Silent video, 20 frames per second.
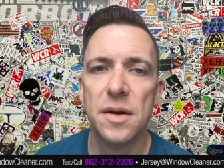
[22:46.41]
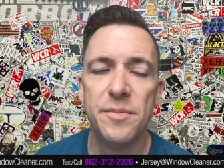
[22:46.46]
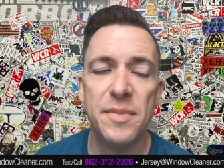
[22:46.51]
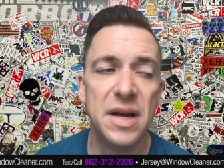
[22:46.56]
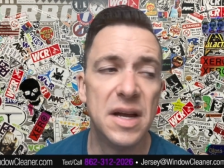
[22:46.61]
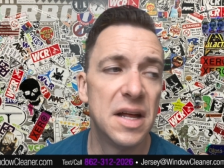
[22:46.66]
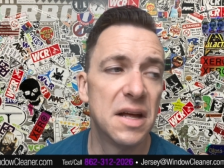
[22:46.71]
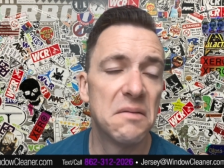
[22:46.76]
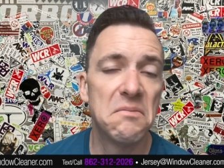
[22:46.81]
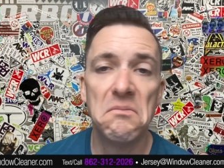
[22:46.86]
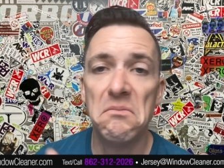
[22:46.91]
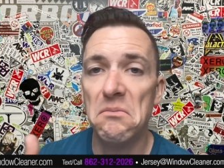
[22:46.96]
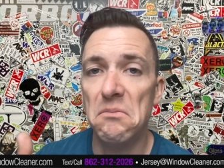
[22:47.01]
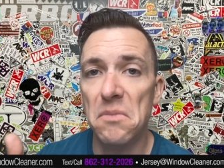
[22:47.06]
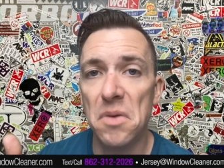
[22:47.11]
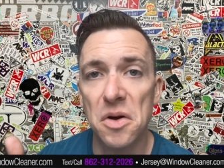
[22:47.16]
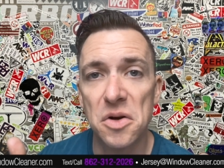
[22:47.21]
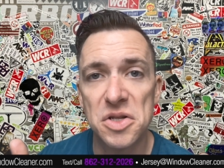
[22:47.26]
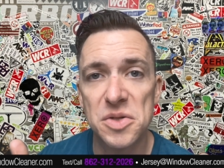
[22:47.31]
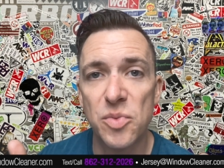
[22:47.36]
meaning
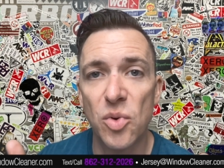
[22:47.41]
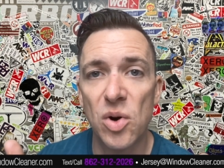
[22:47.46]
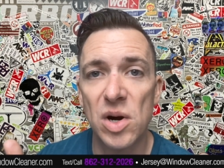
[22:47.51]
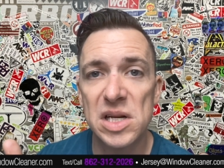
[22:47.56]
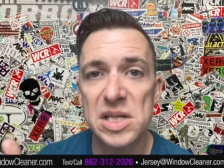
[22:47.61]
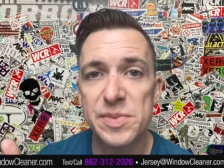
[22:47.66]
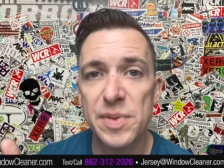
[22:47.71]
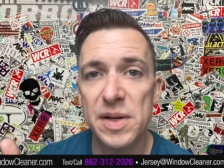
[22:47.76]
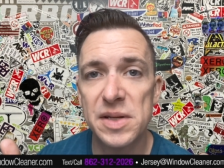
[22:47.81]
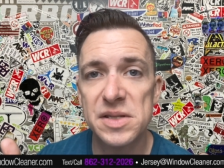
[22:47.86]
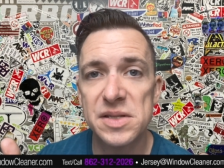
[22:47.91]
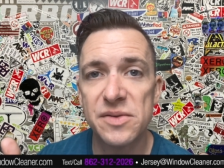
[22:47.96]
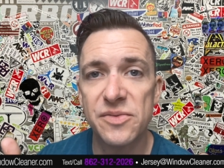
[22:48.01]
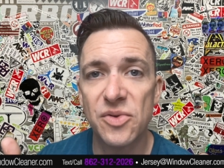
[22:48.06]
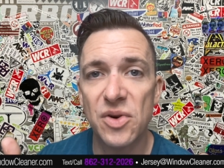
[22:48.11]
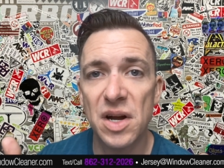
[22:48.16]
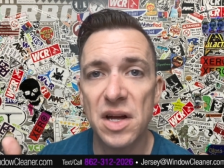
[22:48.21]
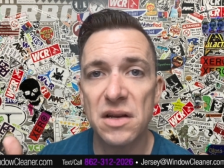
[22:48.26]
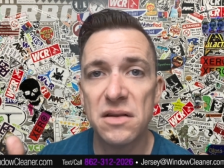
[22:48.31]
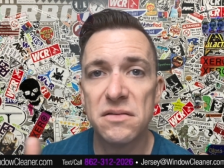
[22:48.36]
milk's more expensive,
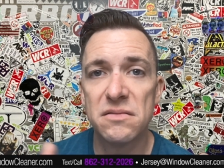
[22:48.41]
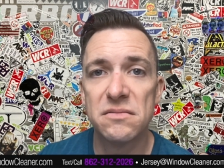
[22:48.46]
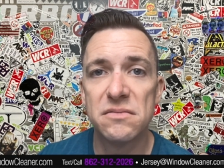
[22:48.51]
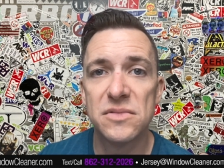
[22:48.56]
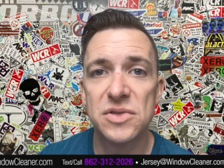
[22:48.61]
right?